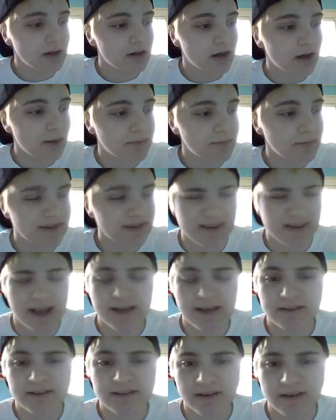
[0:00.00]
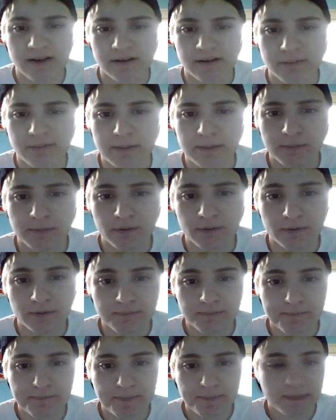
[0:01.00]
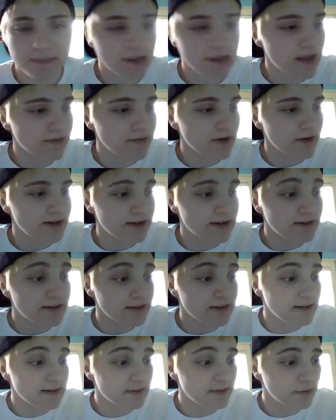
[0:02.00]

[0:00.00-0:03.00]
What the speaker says: attacks on people and their identities.